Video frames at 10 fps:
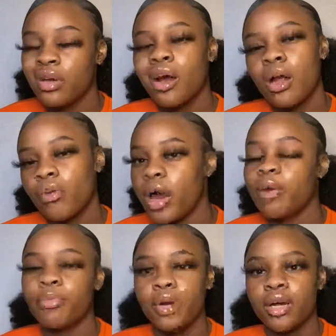All right,
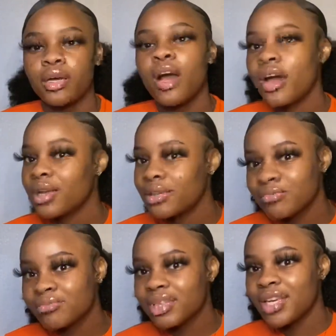bruh.
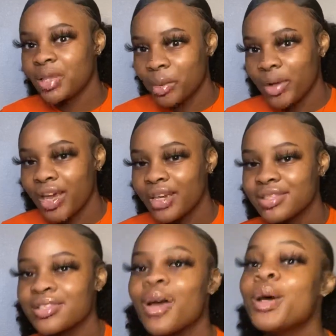Anyways,
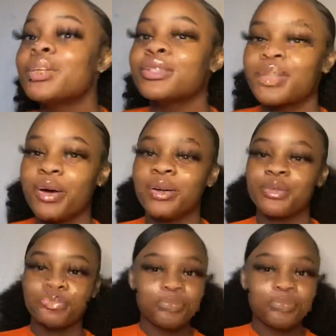so